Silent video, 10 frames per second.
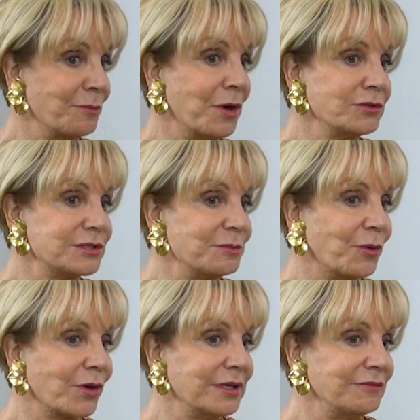most
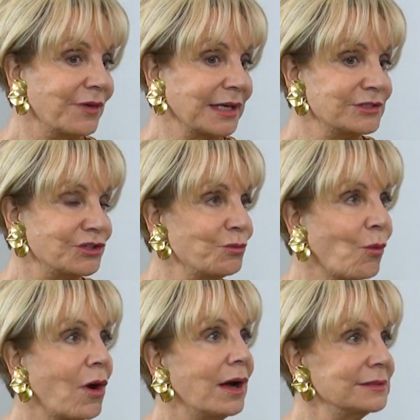important advice you'd
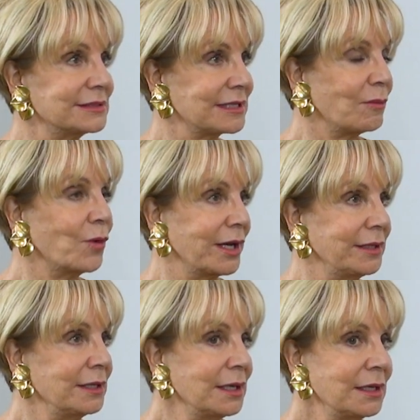want
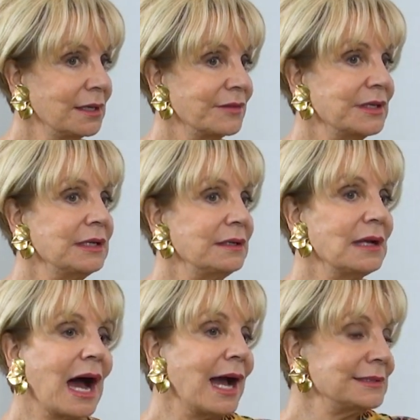someone,
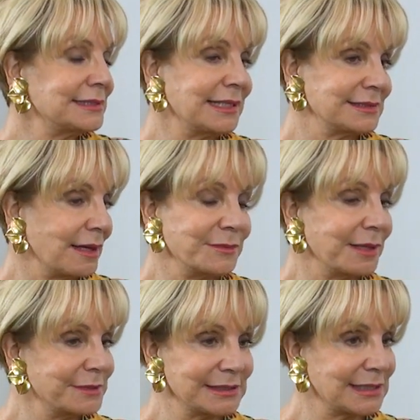
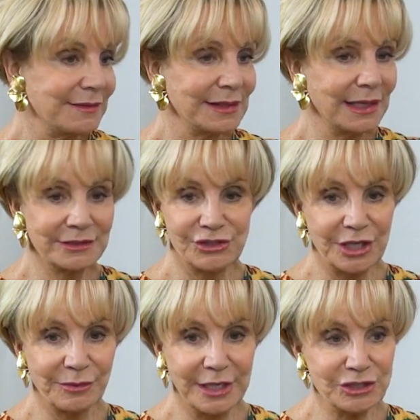sometimes I say the next
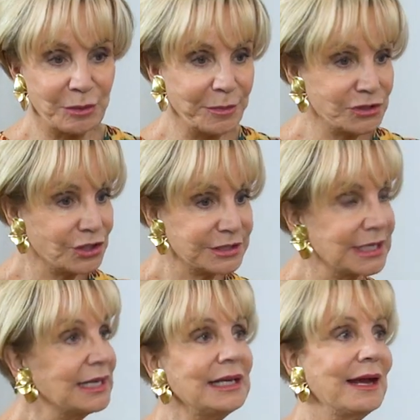generation, but just
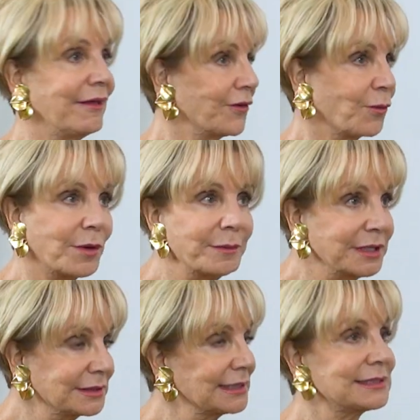any other
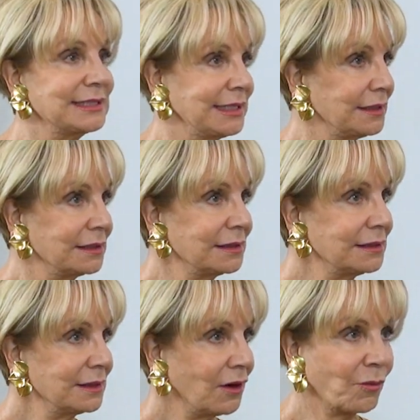woman listening
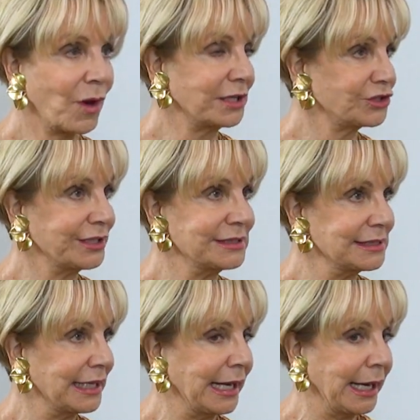or watching
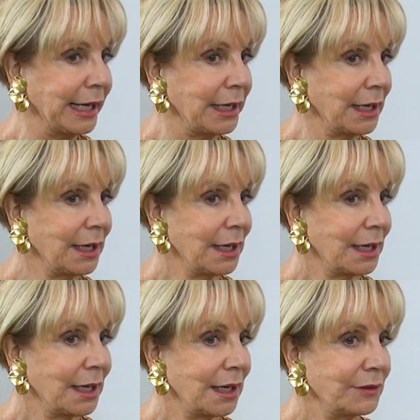today
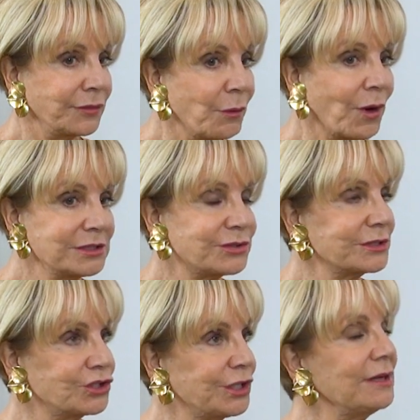that wants to
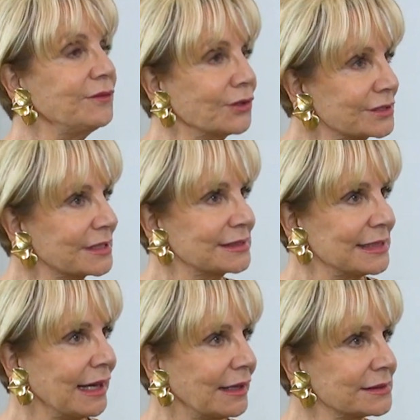achieve your
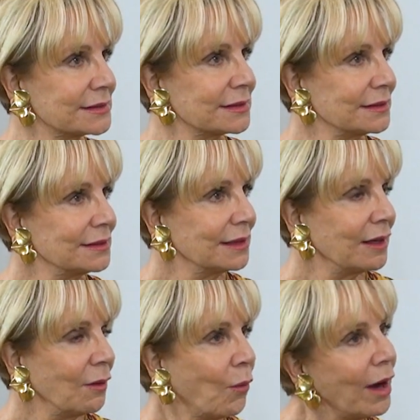success,
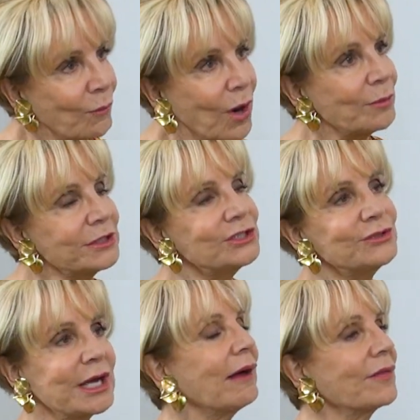what would you
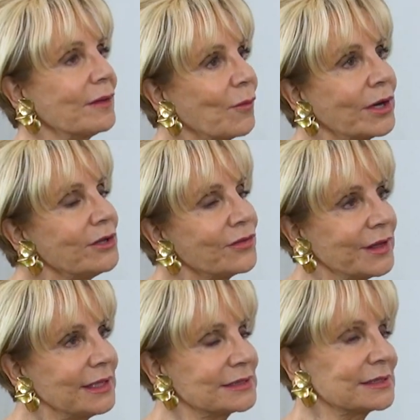tell them? What do you
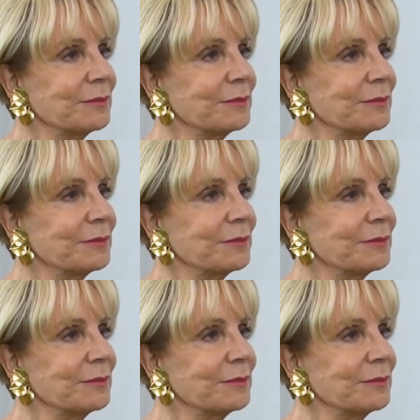think is the